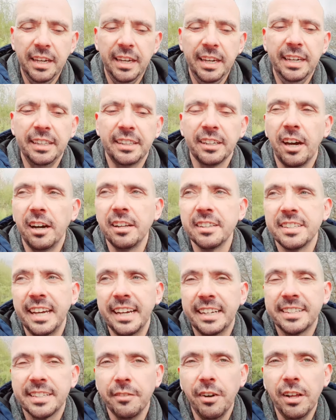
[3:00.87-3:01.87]
in the
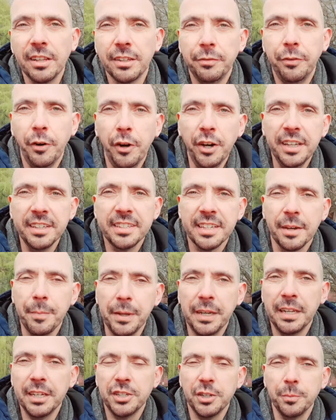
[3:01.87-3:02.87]
context of all the fines that have
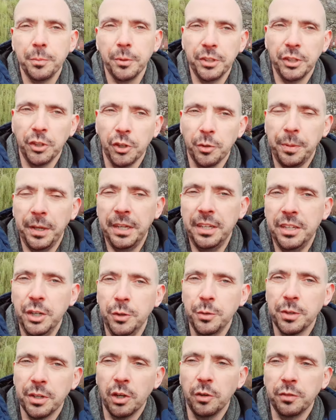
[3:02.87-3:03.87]
been issued by the European
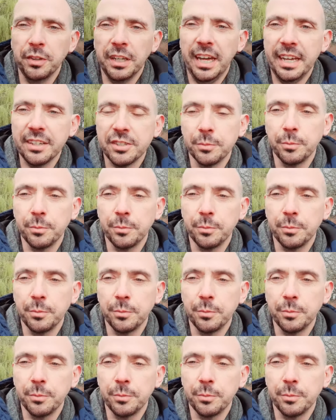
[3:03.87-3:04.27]
Union over the last